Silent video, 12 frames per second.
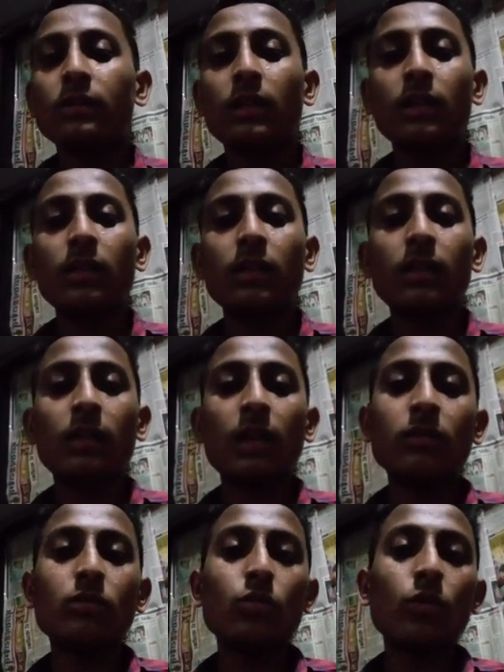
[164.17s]
then it
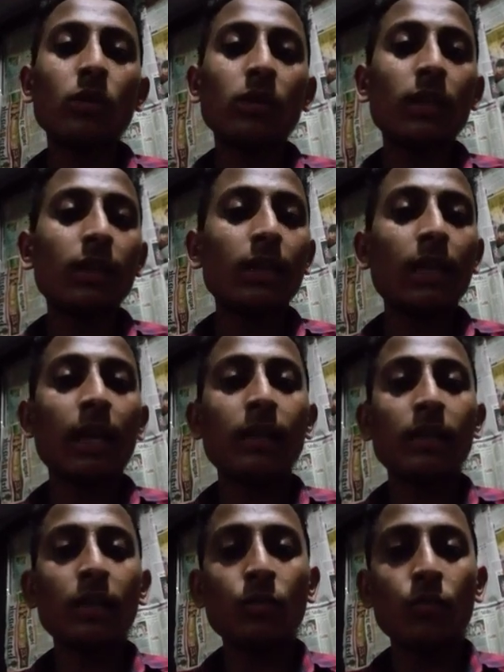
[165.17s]
can store
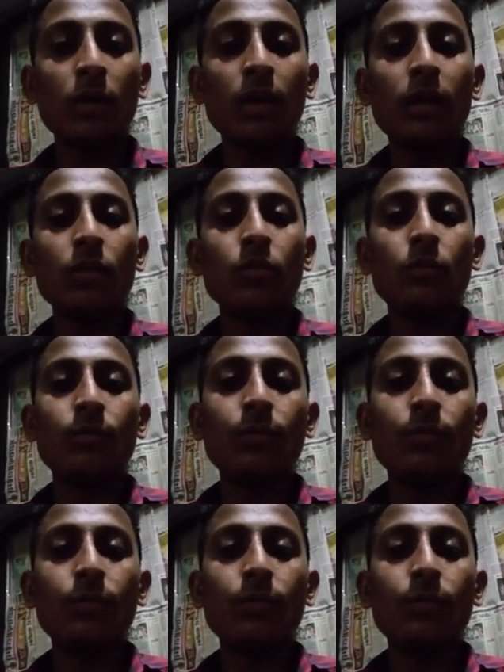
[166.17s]
that new value,